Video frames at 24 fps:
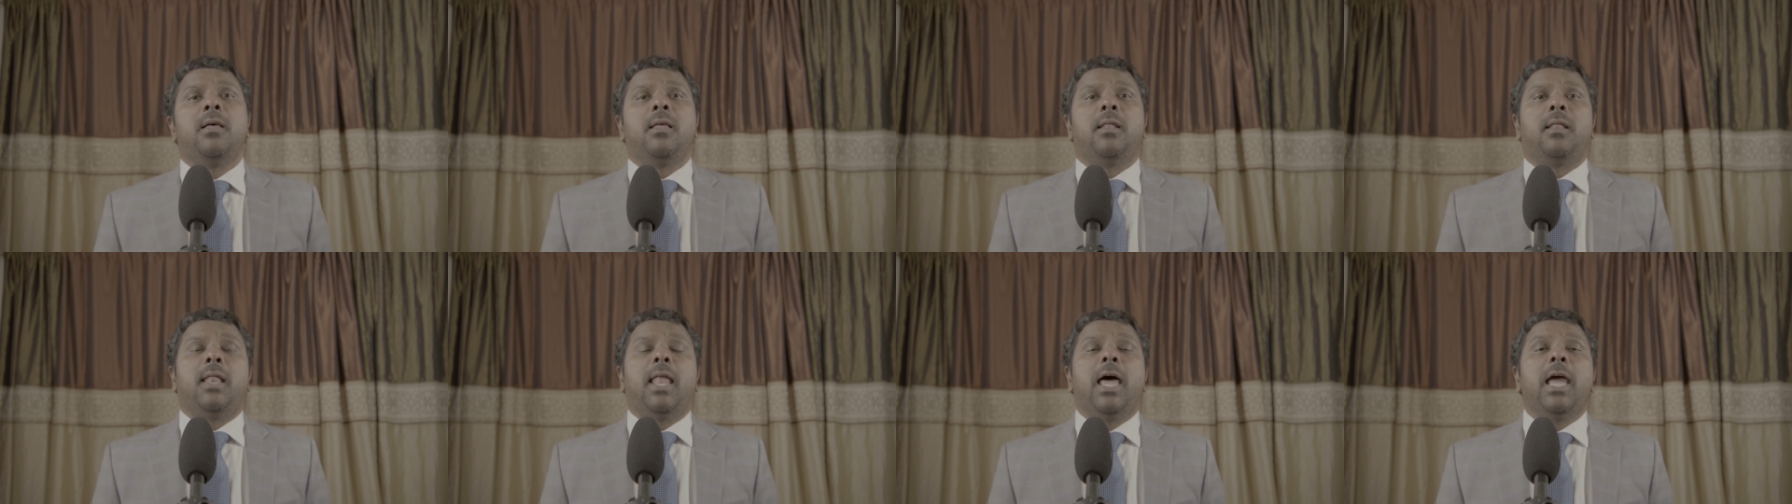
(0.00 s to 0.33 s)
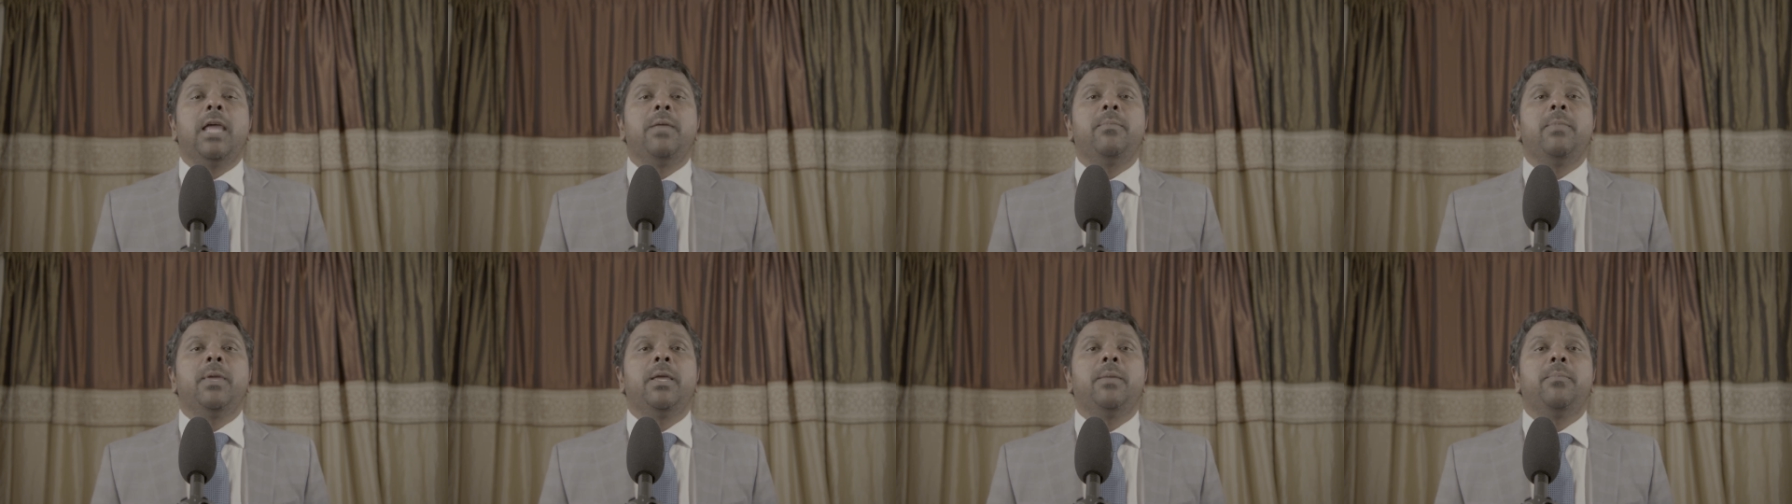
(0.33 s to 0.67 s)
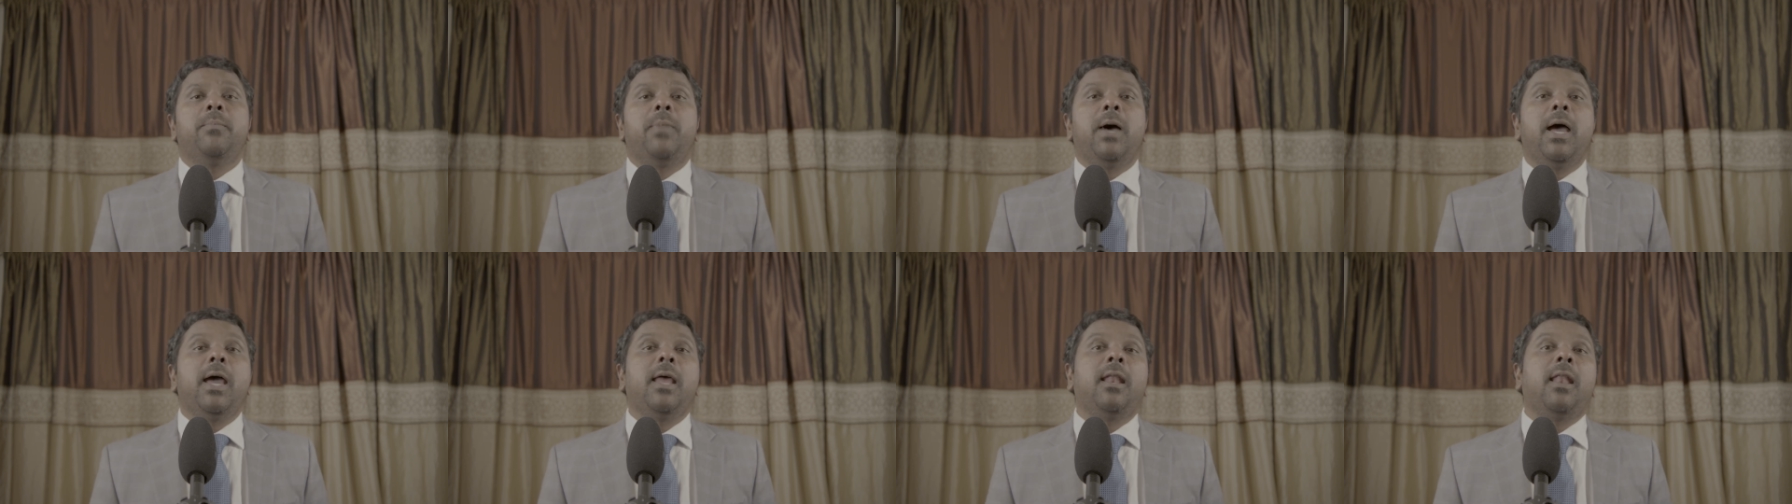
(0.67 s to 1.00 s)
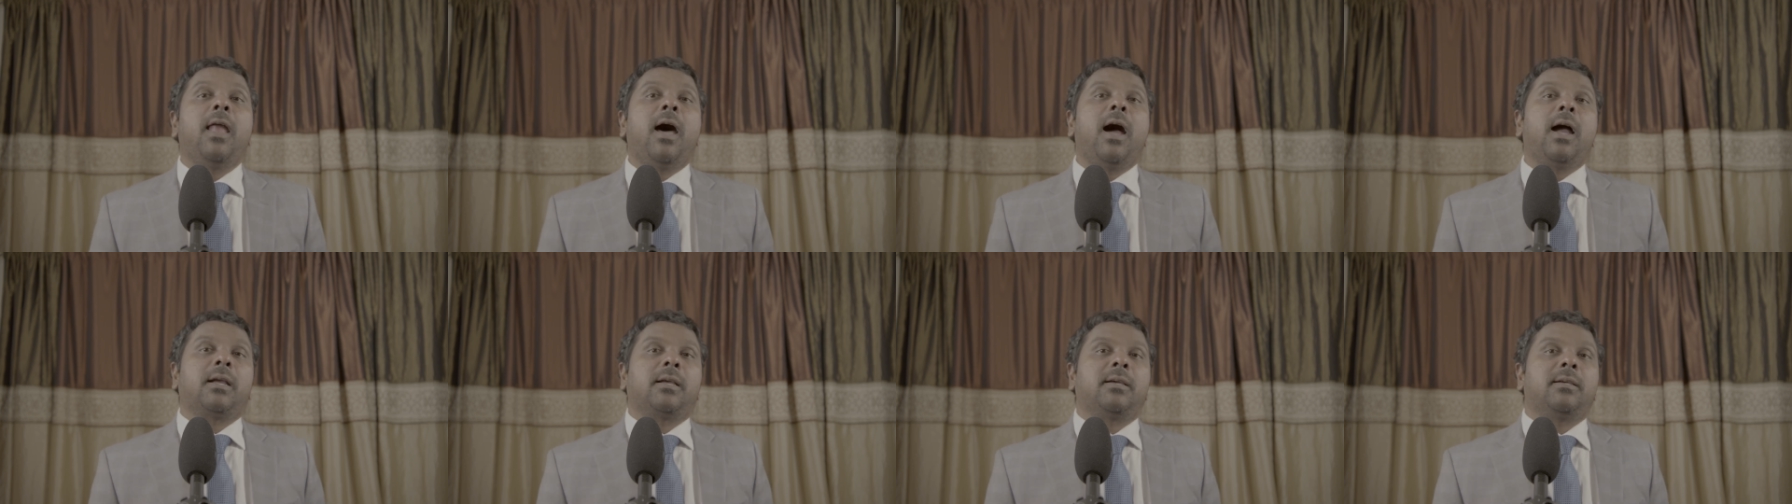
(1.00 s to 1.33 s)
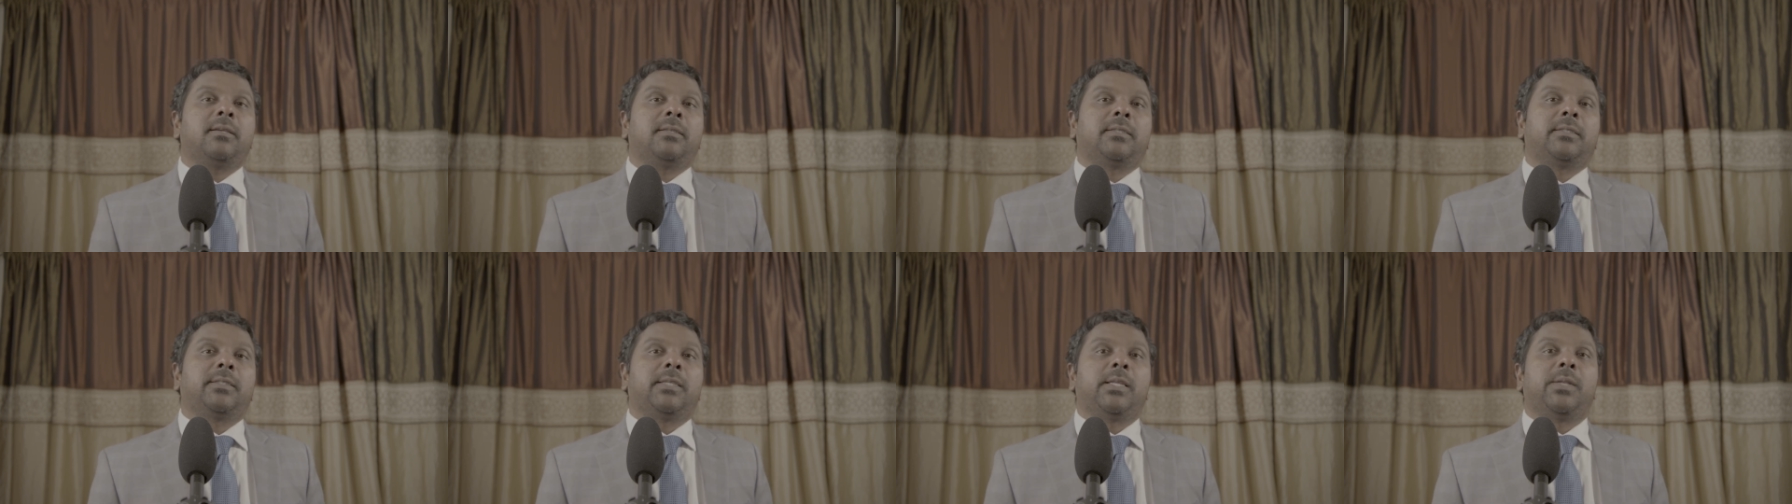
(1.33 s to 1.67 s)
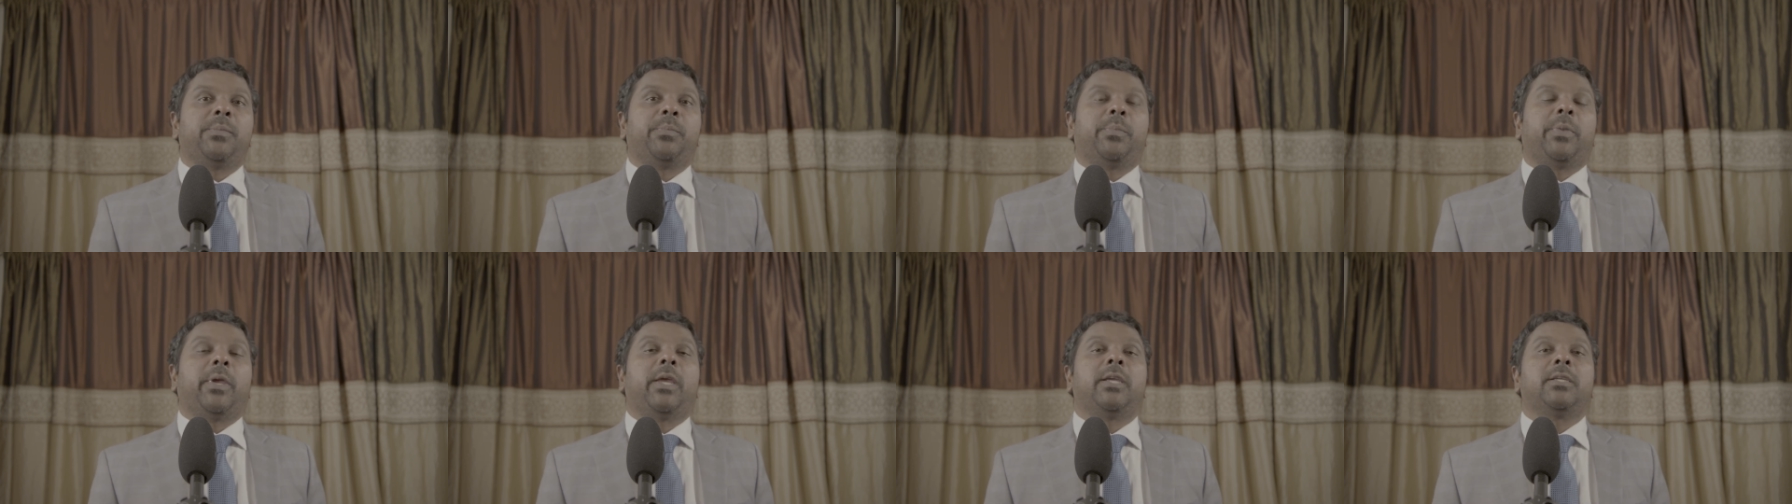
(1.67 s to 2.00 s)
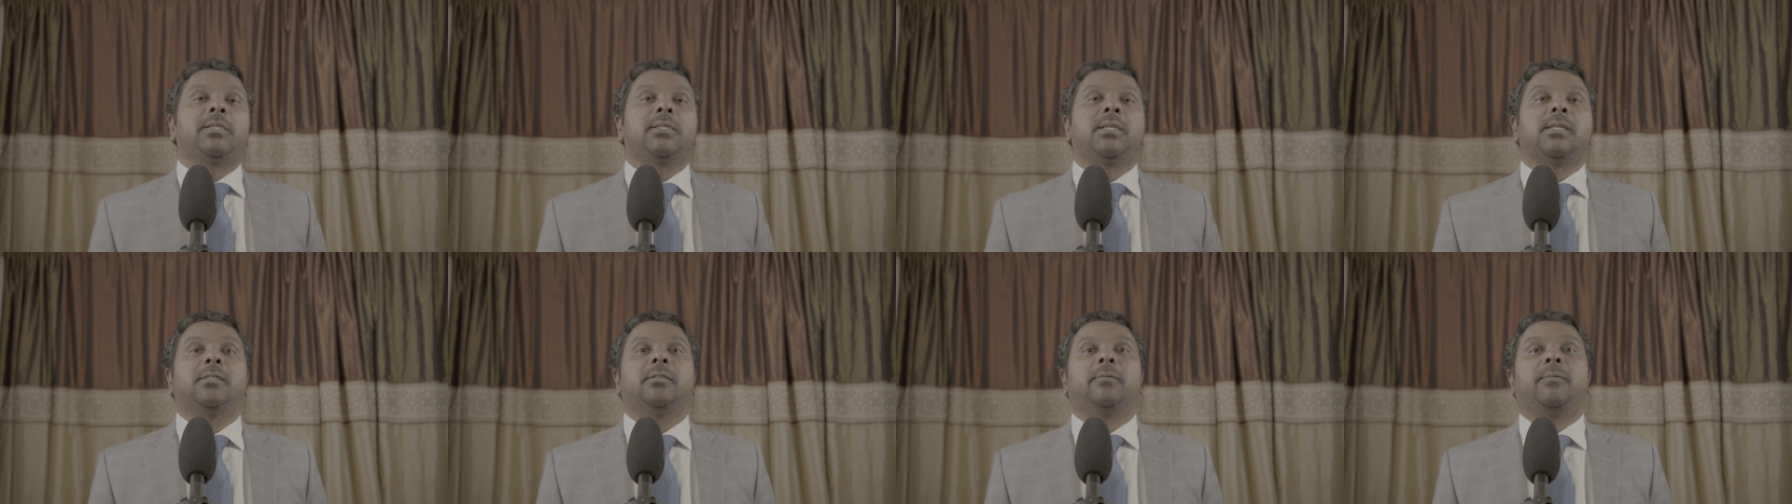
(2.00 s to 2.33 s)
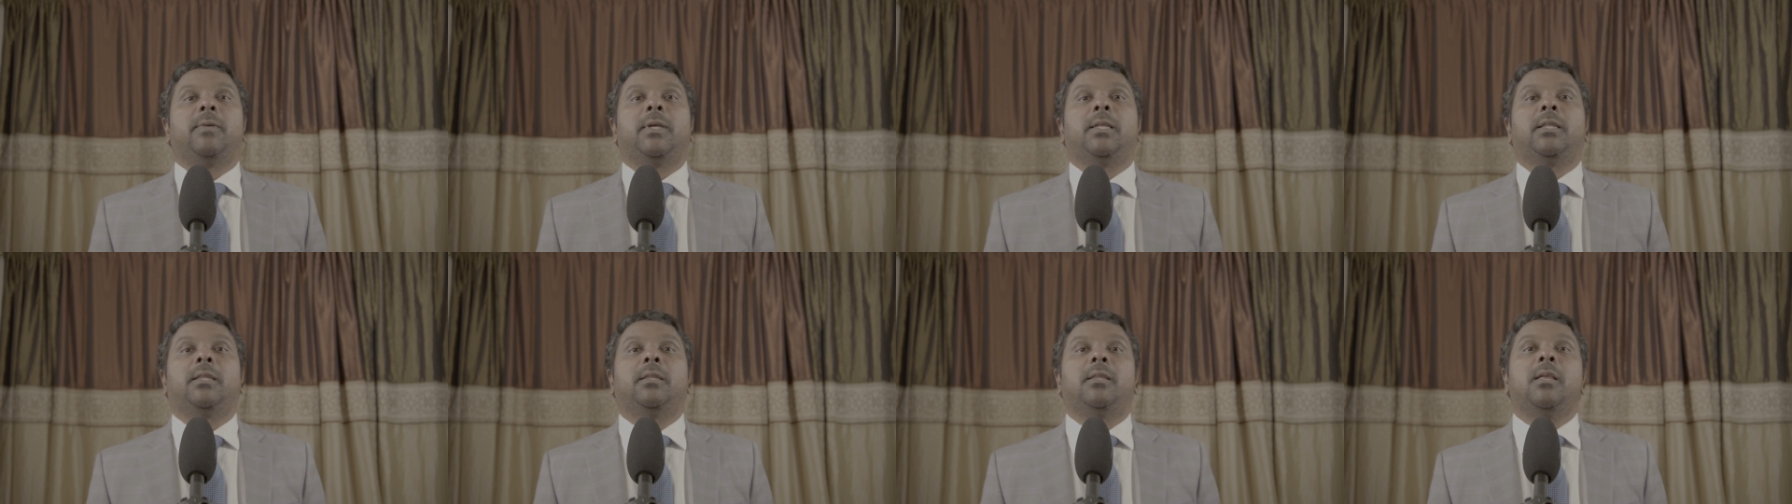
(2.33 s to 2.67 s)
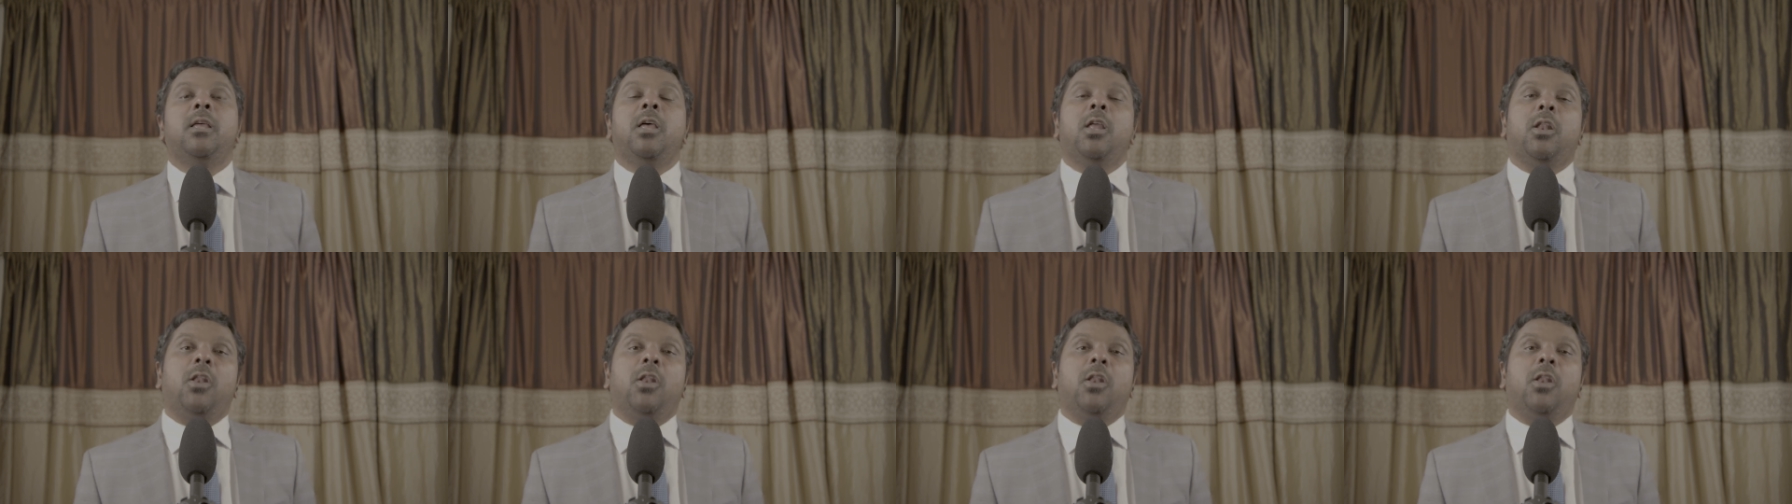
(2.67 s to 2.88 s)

limy bile occurs in patients with